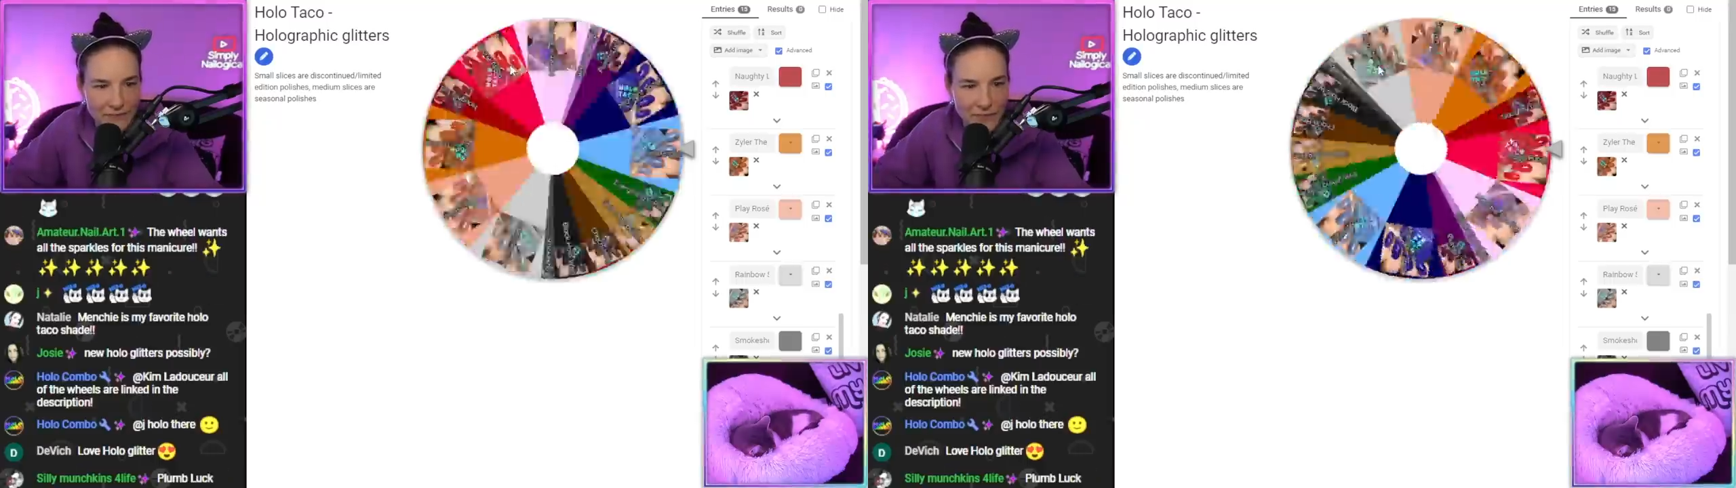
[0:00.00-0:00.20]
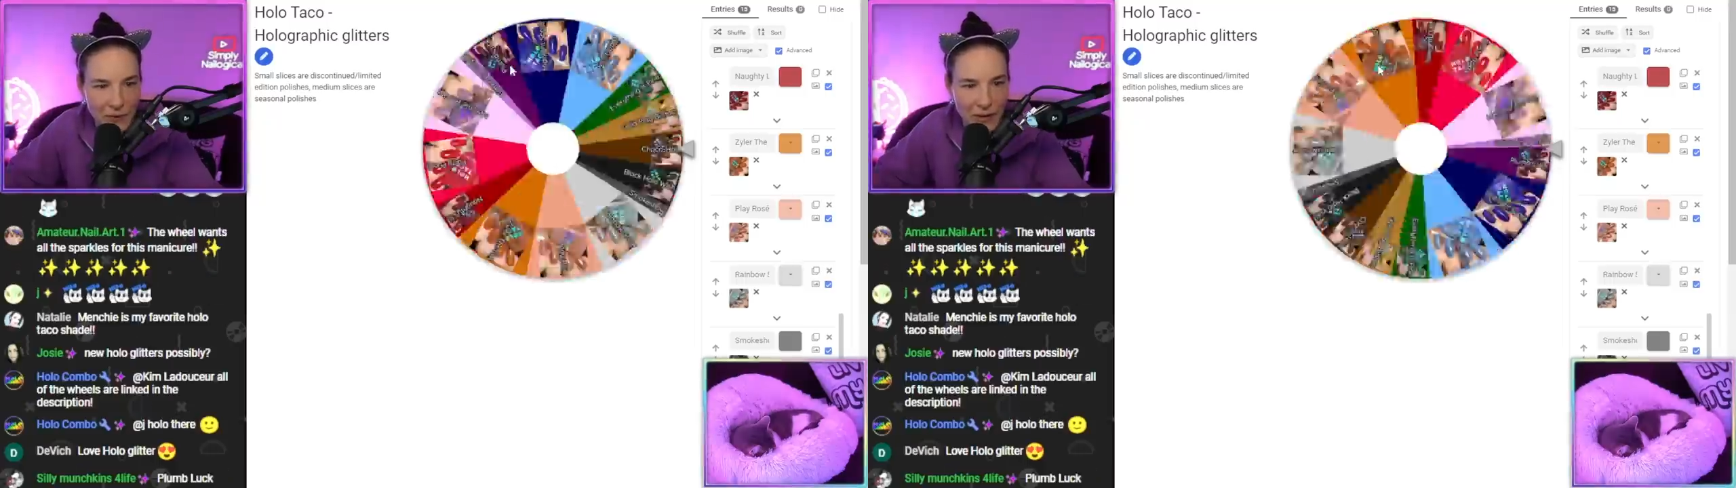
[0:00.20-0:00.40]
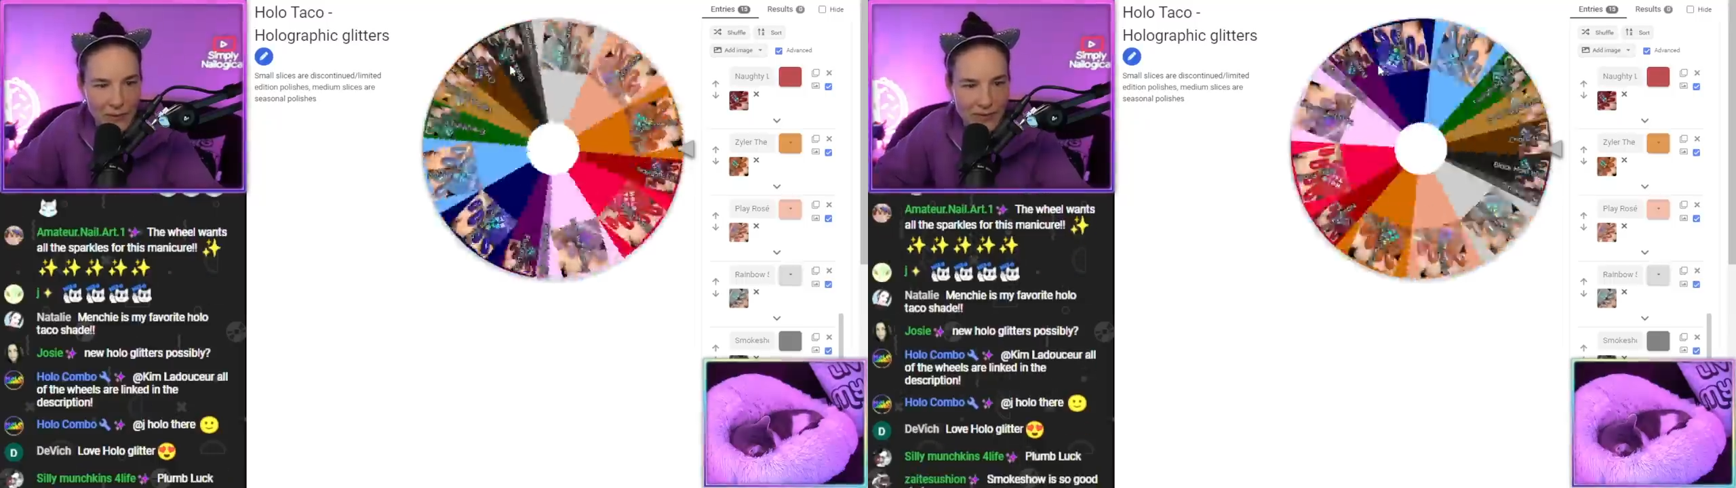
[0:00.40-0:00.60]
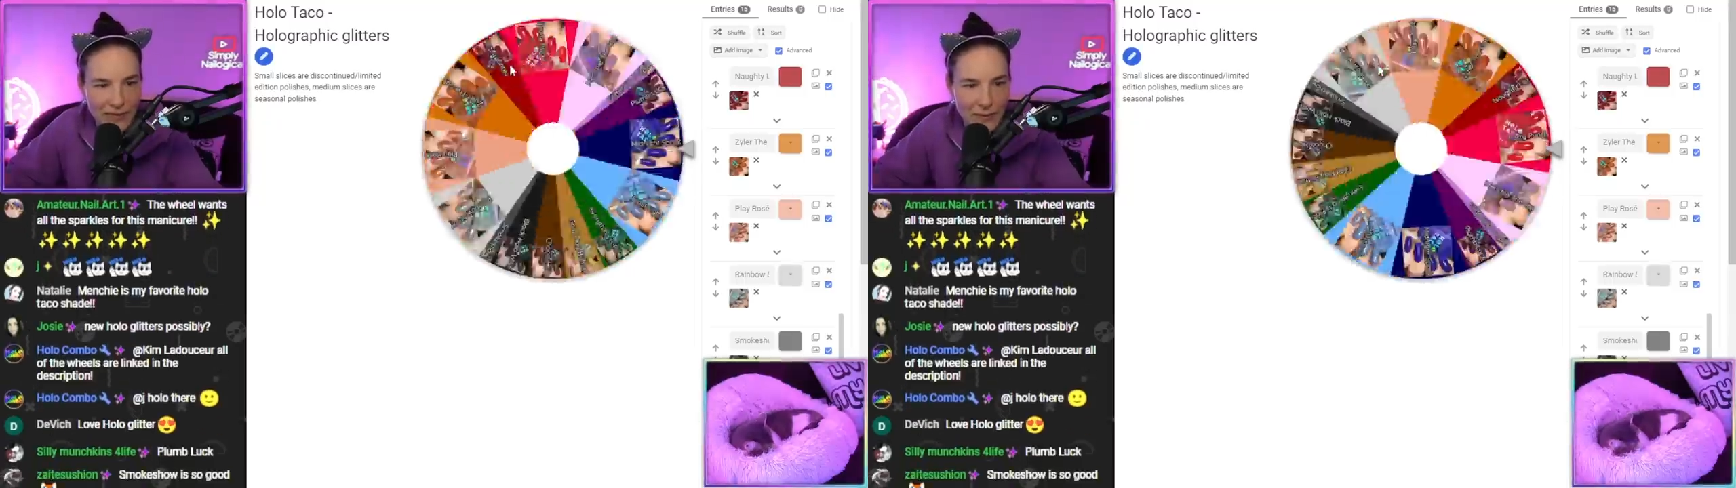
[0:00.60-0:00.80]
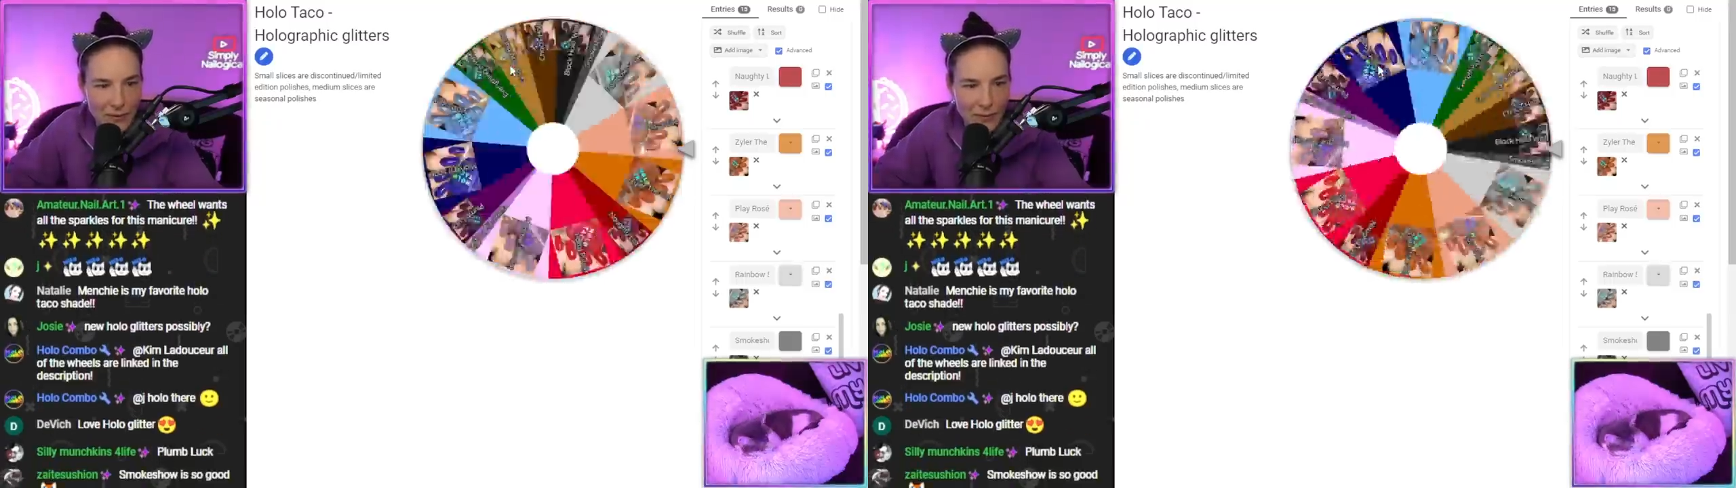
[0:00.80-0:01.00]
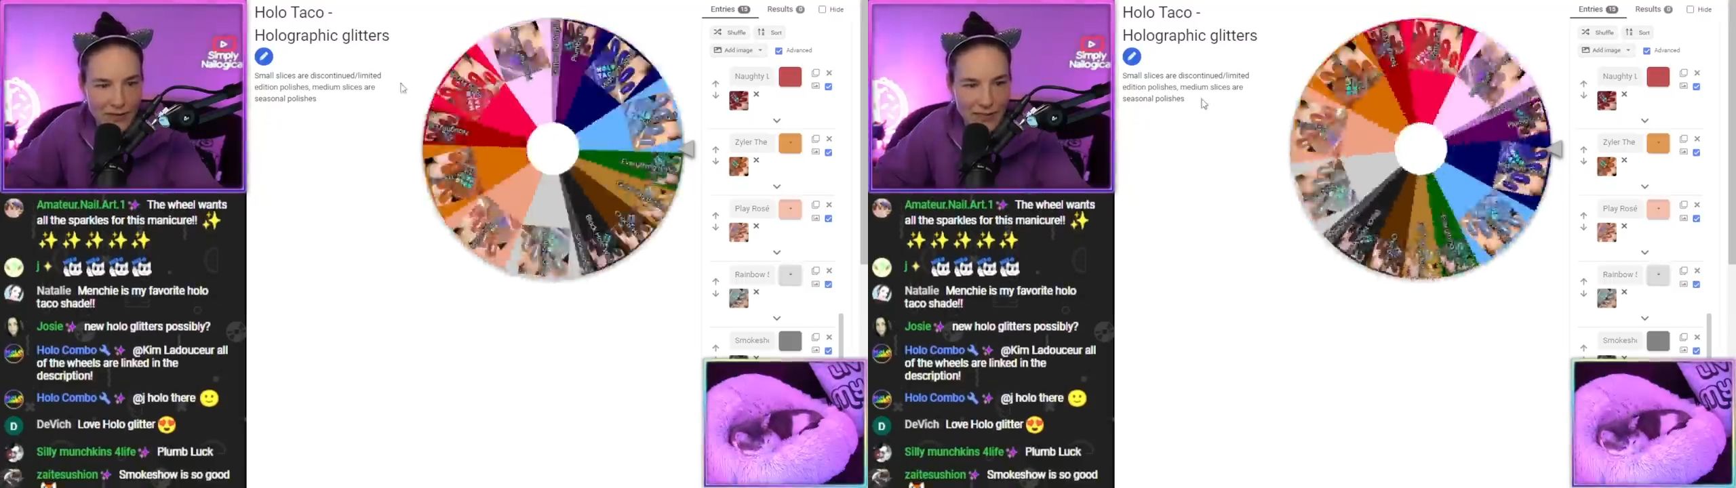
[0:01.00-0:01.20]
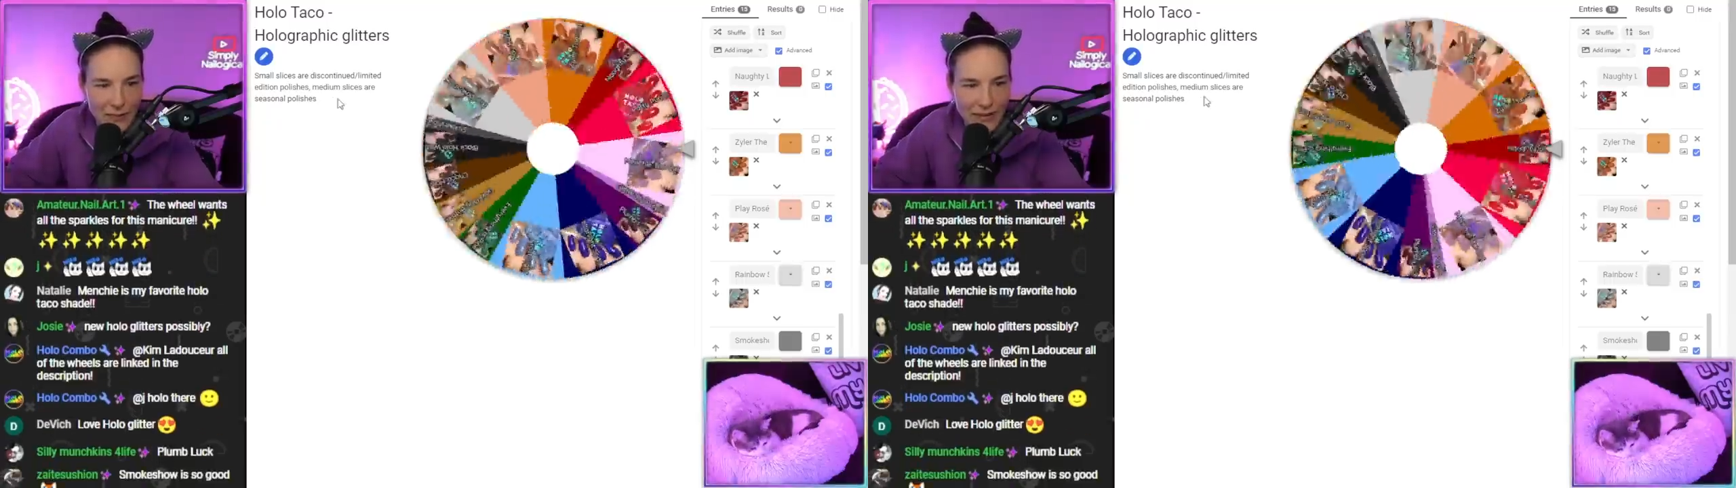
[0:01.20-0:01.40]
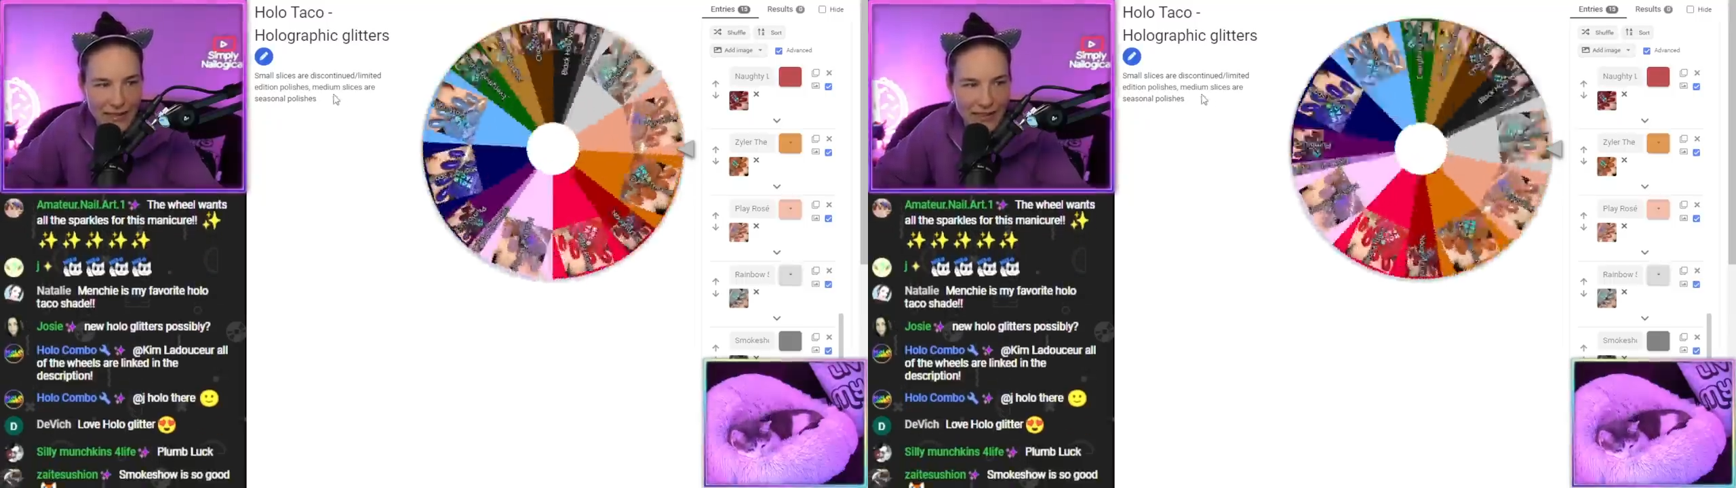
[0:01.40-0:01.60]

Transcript: Okay, what's it gonna be, what's it gonna be?